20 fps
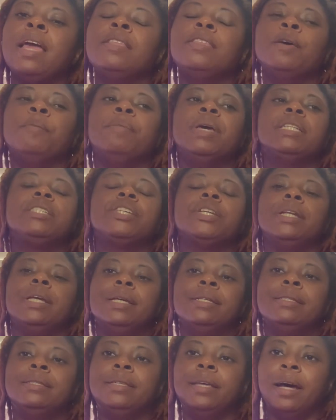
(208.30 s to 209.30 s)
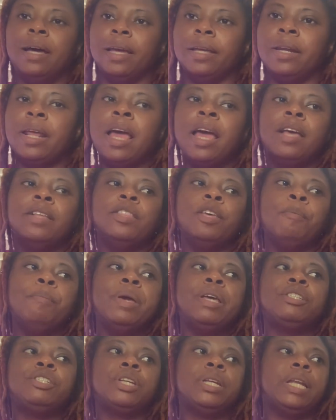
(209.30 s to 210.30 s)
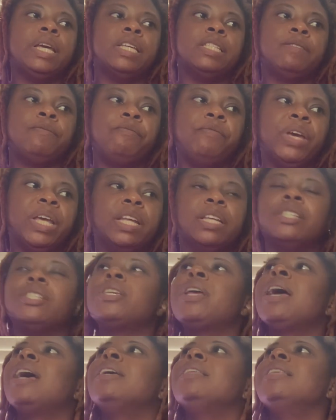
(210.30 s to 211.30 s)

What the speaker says: The mission is done. The mission is finished.